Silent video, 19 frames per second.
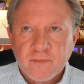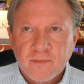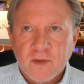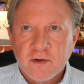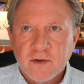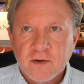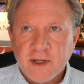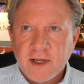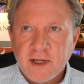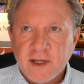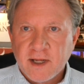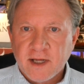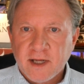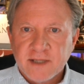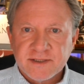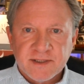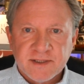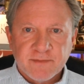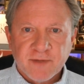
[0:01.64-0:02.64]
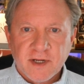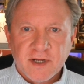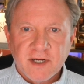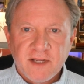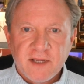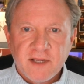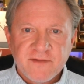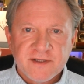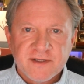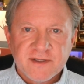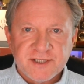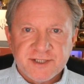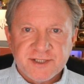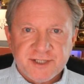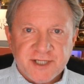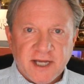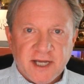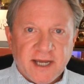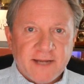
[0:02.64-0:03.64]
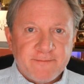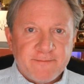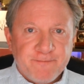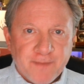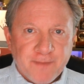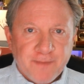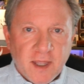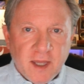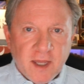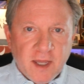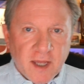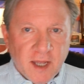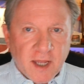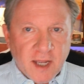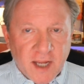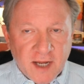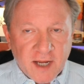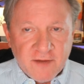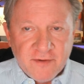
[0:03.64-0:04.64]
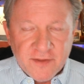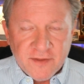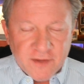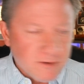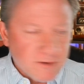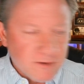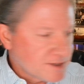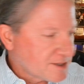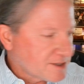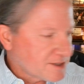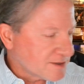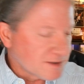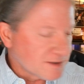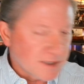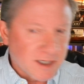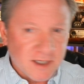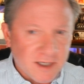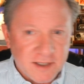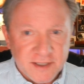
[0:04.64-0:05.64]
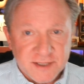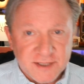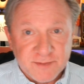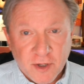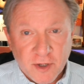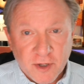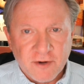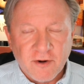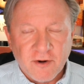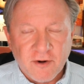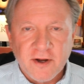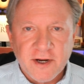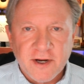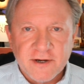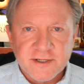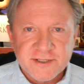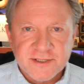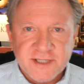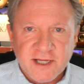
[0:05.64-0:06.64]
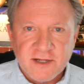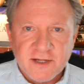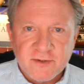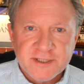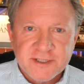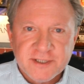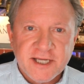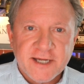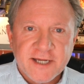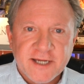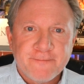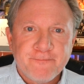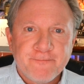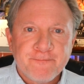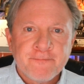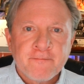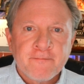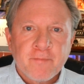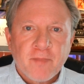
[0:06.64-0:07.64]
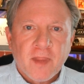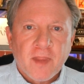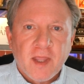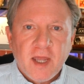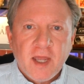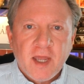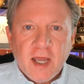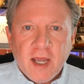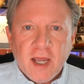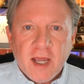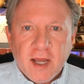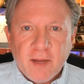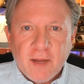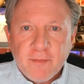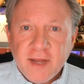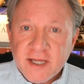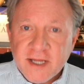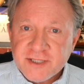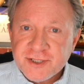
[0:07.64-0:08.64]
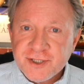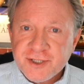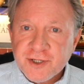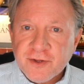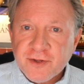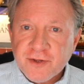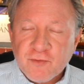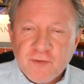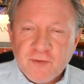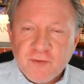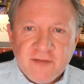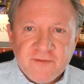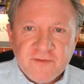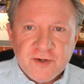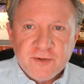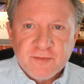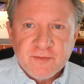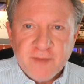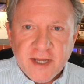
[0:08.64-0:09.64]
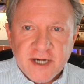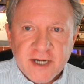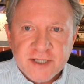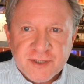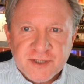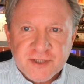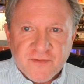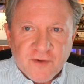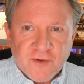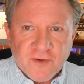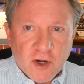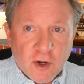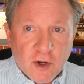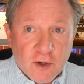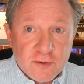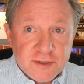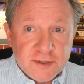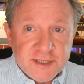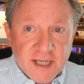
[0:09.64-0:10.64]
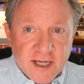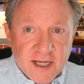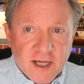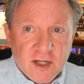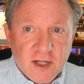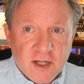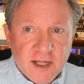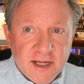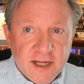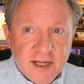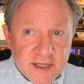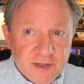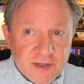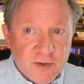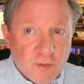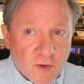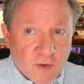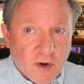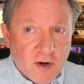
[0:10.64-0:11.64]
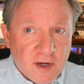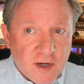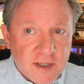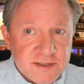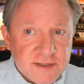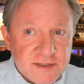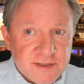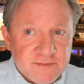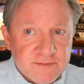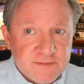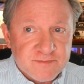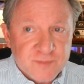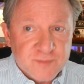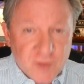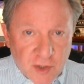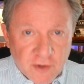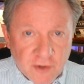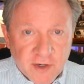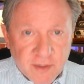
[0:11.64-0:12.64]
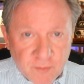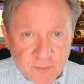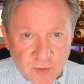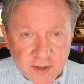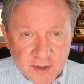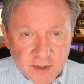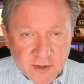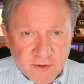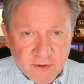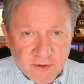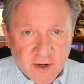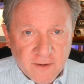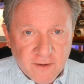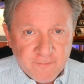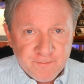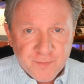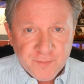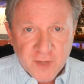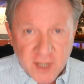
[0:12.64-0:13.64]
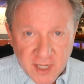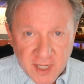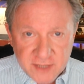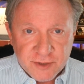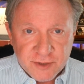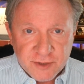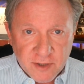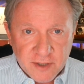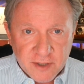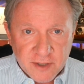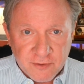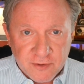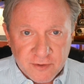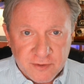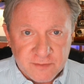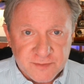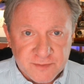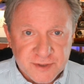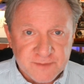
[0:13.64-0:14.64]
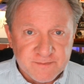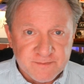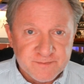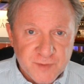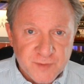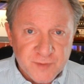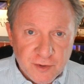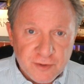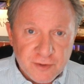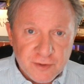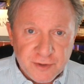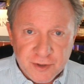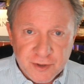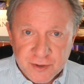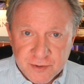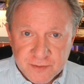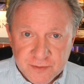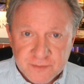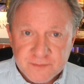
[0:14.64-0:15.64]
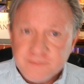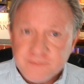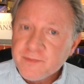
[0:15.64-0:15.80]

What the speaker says: Okay, guys, I'm going to give this a shot, even though it's Mardi Gras here in South Louisiana. Imagine you're the revenue manager for a hotel in New Orleans during Mardi Gras. You got 200 rooms. Do you